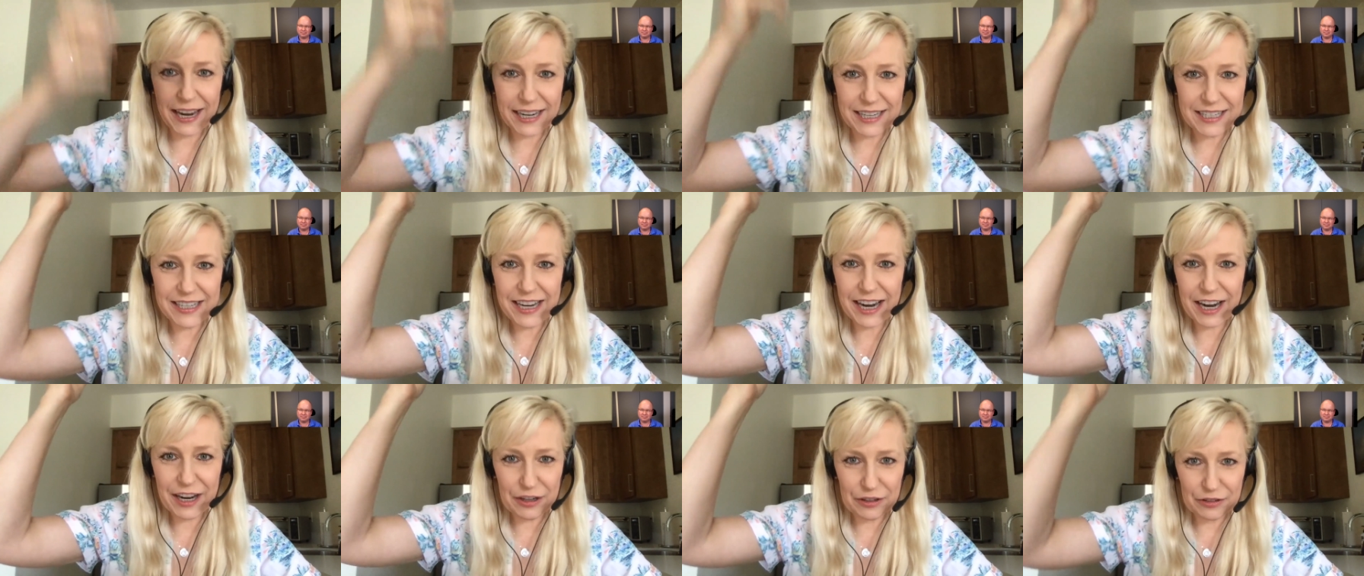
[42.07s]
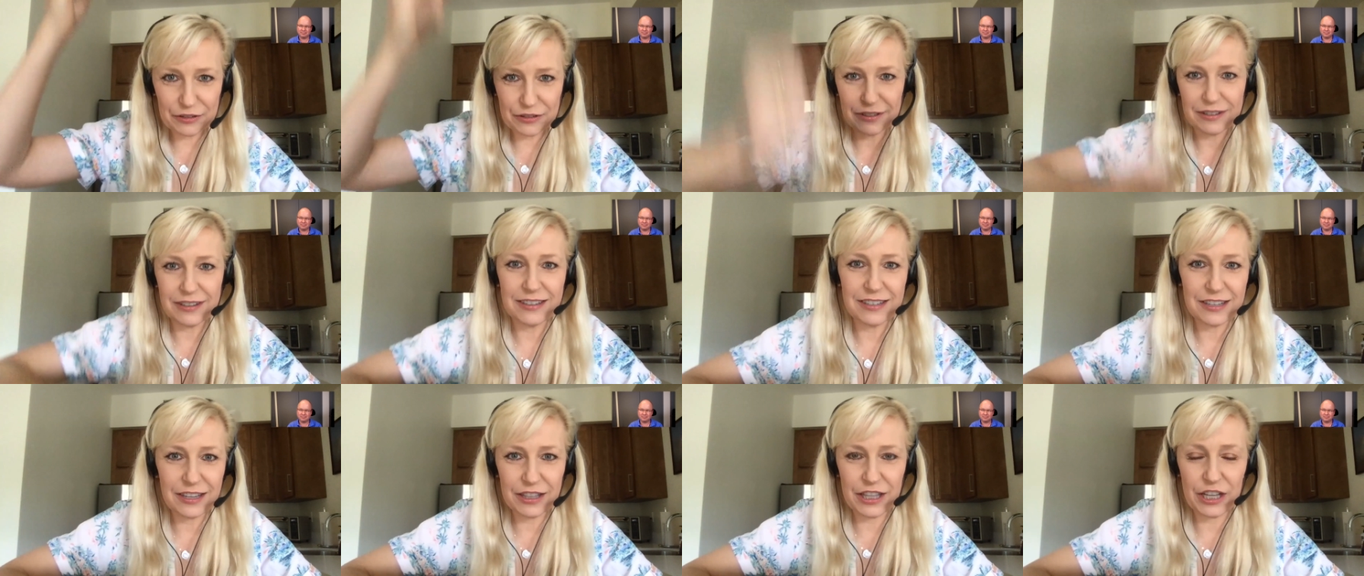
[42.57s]
back
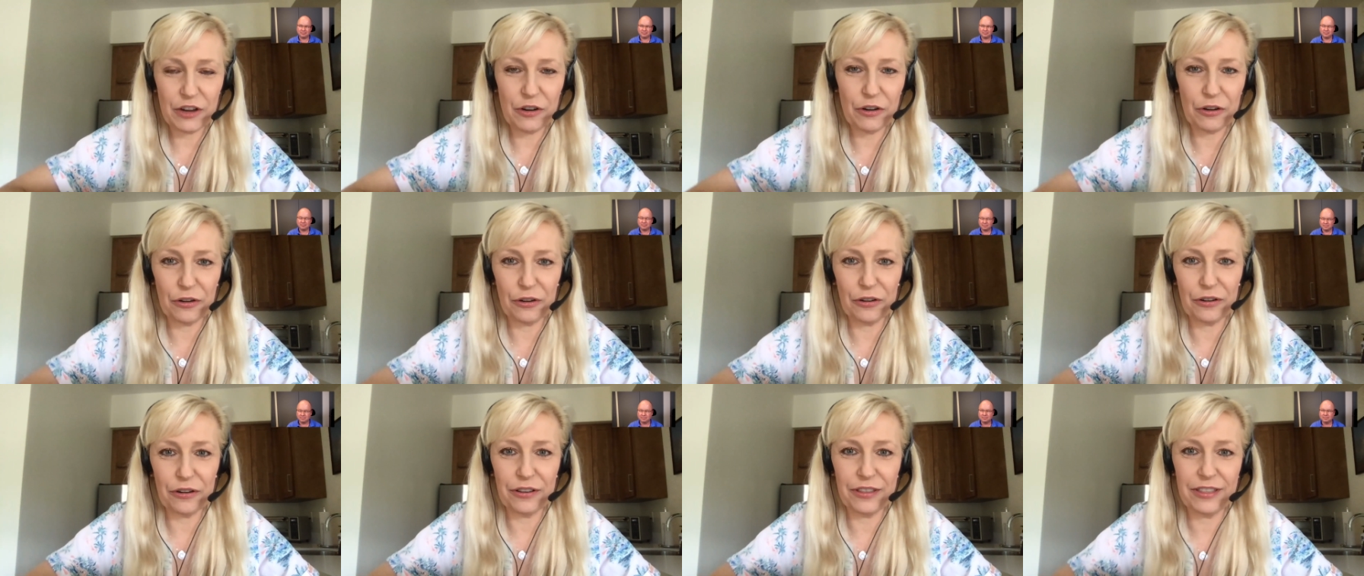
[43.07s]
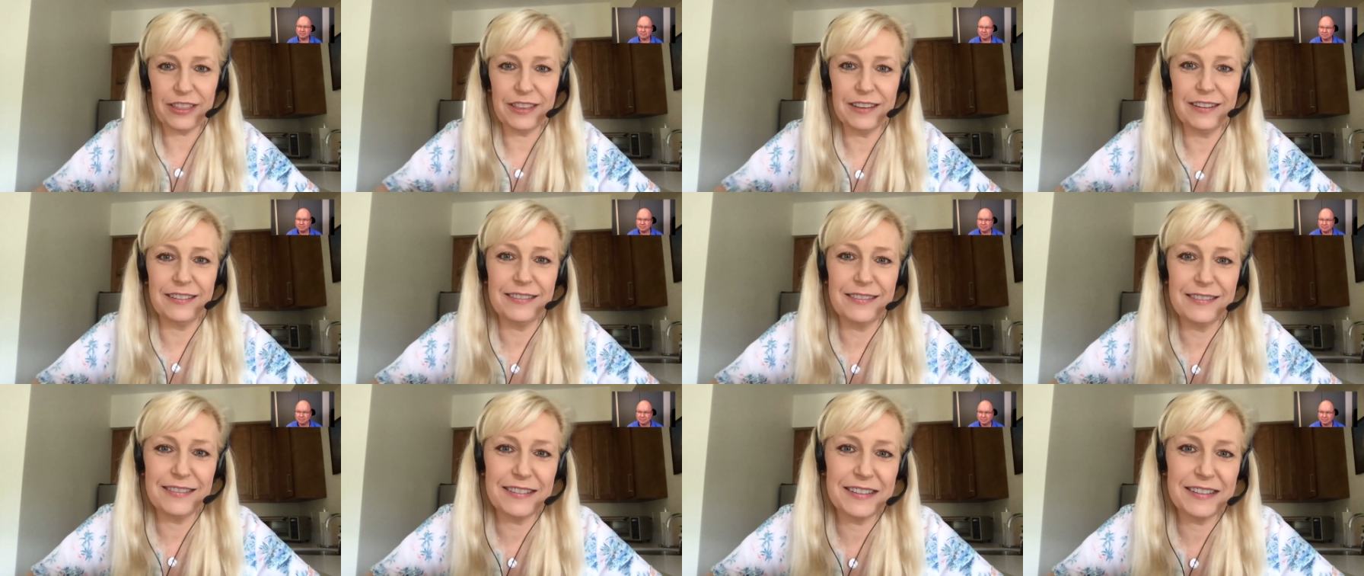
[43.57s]
down to the earth.